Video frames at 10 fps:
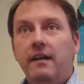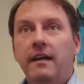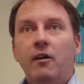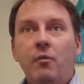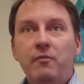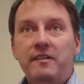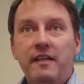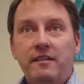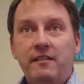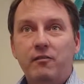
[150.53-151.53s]
and hopefully
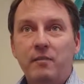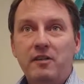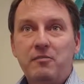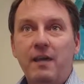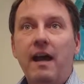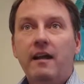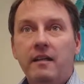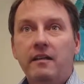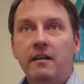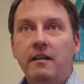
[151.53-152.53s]
take the information
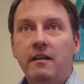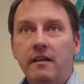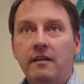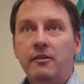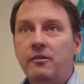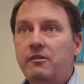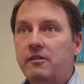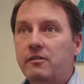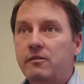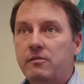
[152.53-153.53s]
back and use
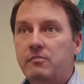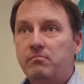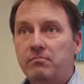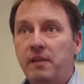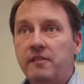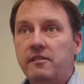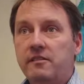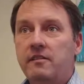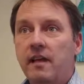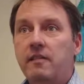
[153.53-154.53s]
it to its best
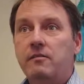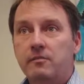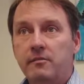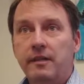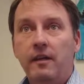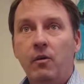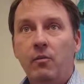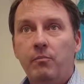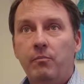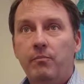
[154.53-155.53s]
extent when you get
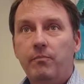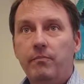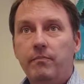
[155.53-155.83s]
home.